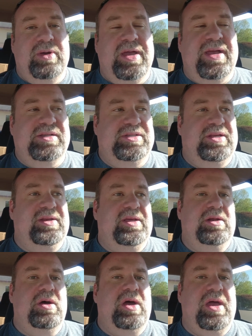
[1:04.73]
We actually
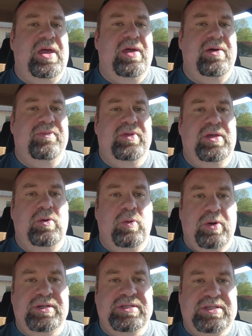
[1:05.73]
did not have the
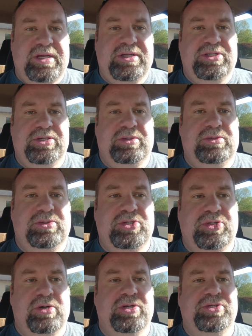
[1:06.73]
organization
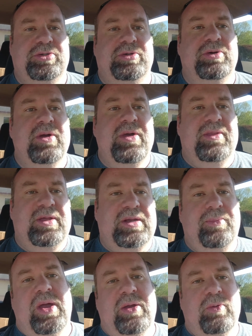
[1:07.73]
structure that
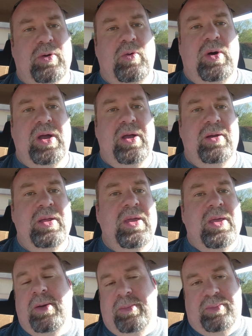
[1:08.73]
the bank required.
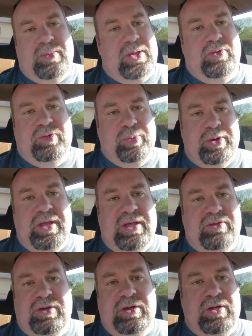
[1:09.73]
It was pretty
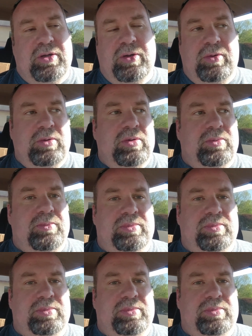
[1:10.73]
easy to do.